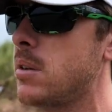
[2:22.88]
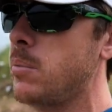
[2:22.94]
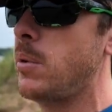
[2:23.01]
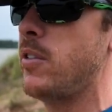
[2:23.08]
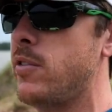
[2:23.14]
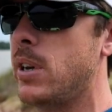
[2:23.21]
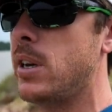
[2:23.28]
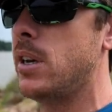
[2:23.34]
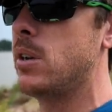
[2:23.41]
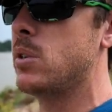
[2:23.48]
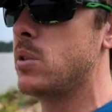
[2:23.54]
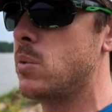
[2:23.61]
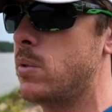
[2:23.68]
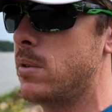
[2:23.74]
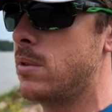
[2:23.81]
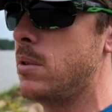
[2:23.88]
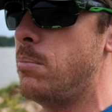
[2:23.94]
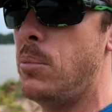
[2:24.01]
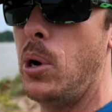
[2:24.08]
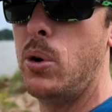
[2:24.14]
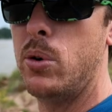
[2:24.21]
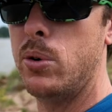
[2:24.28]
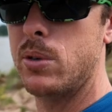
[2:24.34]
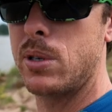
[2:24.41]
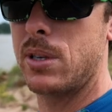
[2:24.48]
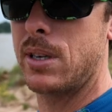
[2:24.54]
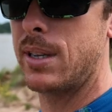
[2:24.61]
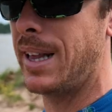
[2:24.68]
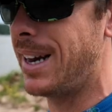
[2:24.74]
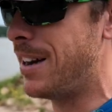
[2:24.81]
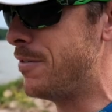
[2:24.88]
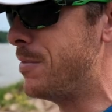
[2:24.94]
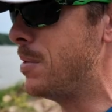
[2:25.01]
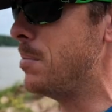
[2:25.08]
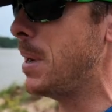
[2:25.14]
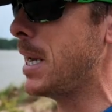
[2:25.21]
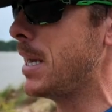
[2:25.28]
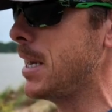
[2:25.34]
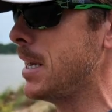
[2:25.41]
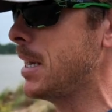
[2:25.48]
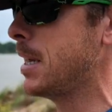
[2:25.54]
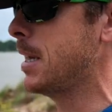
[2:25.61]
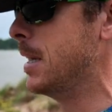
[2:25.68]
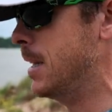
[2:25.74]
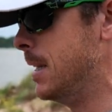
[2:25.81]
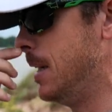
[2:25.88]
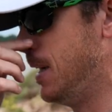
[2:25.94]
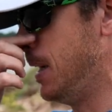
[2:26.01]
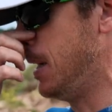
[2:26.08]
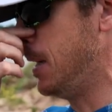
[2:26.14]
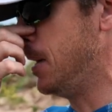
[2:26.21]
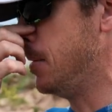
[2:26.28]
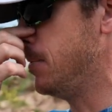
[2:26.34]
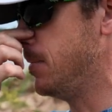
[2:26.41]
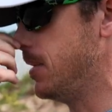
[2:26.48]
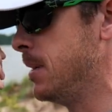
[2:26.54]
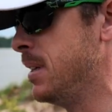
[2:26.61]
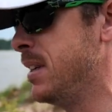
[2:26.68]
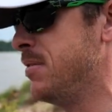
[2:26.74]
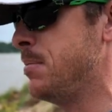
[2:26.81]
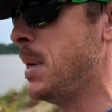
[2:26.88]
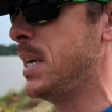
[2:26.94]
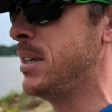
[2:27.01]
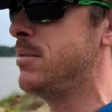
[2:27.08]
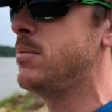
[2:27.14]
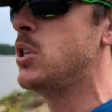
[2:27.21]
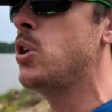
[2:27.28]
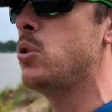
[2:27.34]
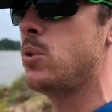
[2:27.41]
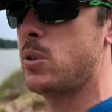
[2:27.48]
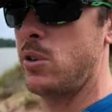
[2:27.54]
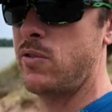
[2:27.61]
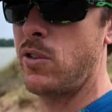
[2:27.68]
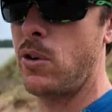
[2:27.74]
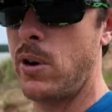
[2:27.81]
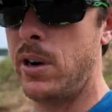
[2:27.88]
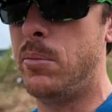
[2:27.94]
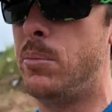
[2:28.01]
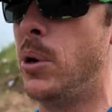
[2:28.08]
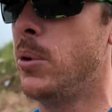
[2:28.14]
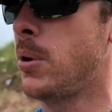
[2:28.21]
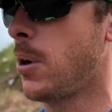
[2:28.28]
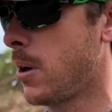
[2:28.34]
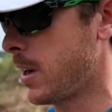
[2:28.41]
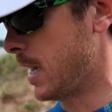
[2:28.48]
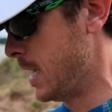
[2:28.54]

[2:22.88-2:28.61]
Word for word: some of my videos with the bows that I've been making, um, I've made two so far out of Bodark.